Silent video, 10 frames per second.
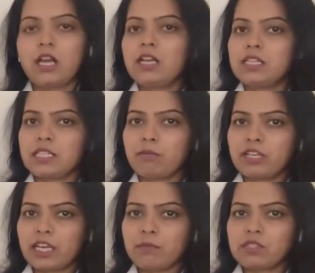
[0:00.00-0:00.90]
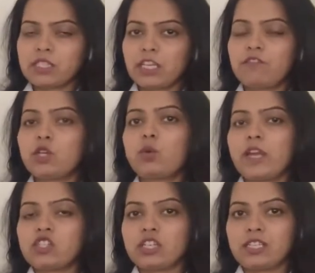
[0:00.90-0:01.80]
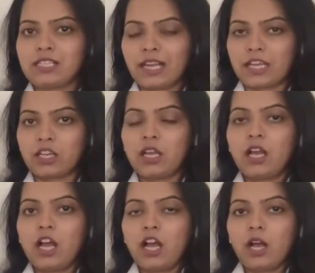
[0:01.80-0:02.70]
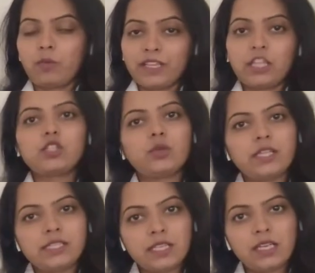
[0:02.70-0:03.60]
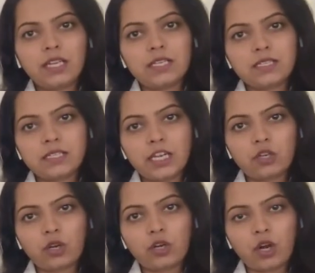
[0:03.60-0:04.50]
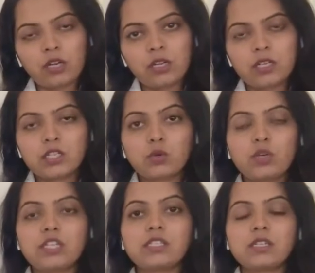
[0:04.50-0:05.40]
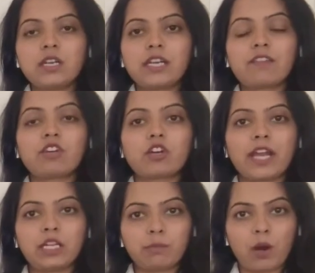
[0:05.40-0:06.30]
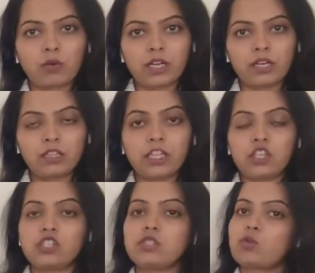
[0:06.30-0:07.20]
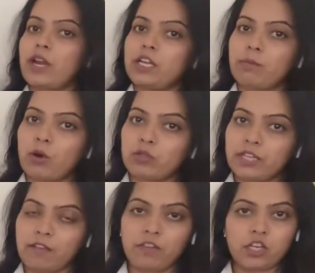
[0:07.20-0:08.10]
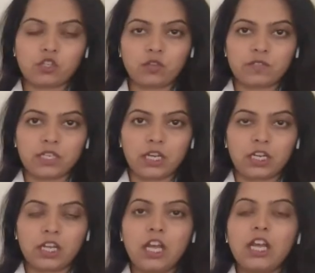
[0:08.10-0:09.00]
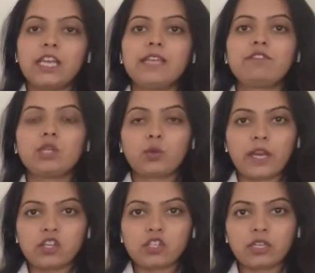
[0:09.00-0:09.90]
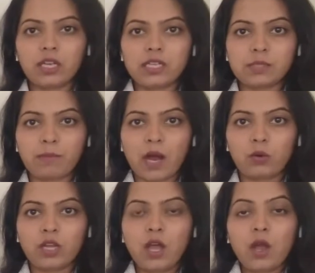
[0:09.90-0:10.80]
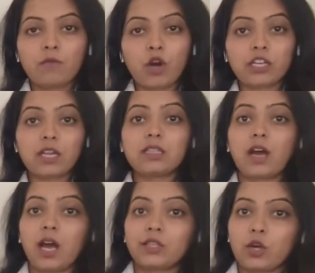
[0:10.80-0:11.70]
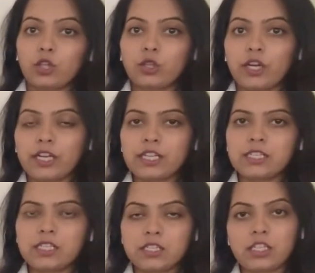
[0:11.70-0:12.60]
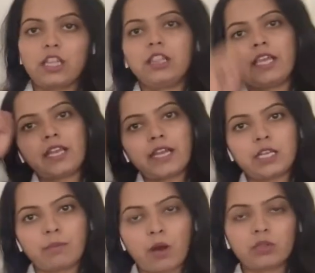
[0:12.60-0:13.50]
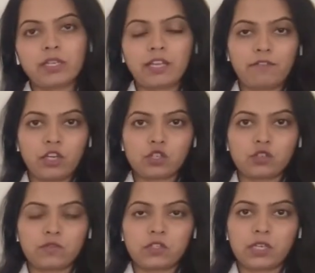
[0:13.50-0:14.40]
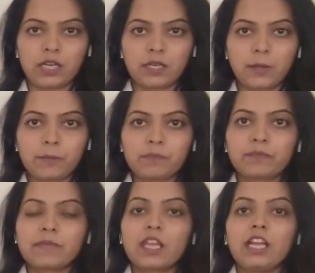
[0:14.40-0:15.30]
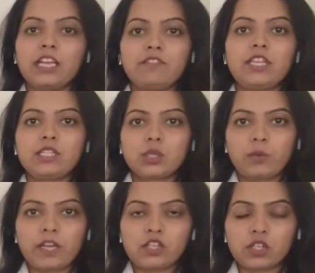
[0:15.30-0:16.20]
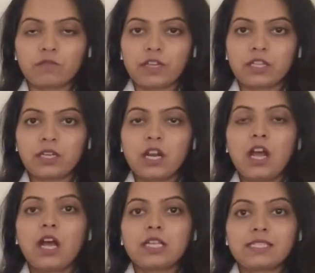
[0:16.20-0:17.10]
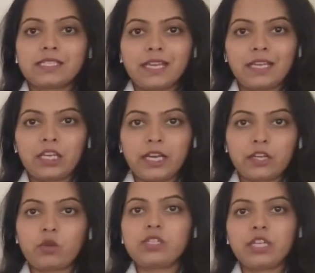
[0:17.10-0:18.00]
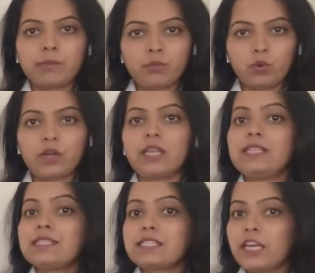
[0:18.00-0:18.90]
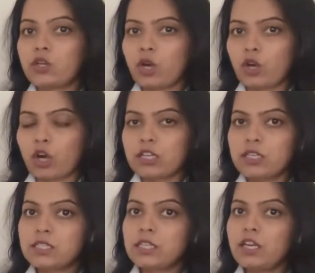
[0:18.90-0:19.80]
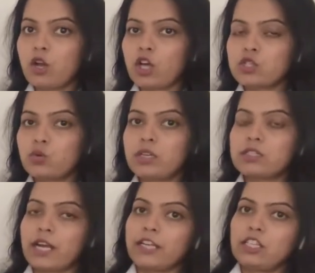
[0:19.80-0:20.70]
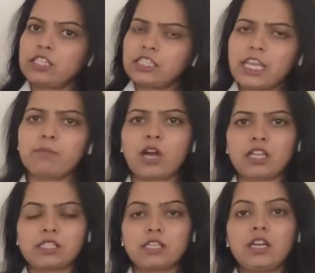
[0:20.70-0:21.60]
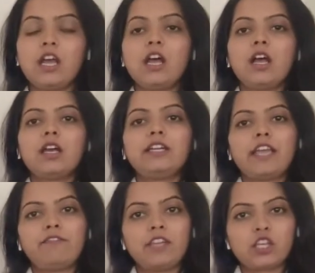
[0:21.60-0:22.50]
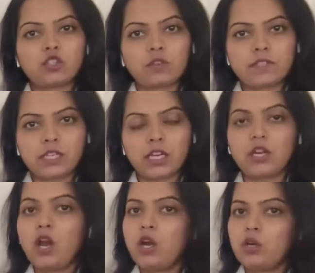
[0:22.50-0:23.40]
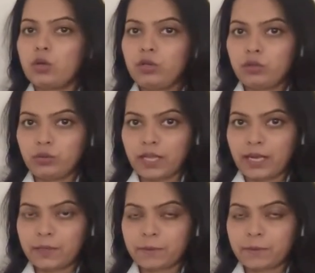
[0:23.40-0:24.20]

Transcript: Sometimes if the question is like whether judiciary is a state or not, students never write about it. They just write about the definition of state. If the question is about what are the other authorities, still they write about the definition of state. If there is a question whether state electricity board is a state or not, still law students write the same answer, definition of state. Don't do that.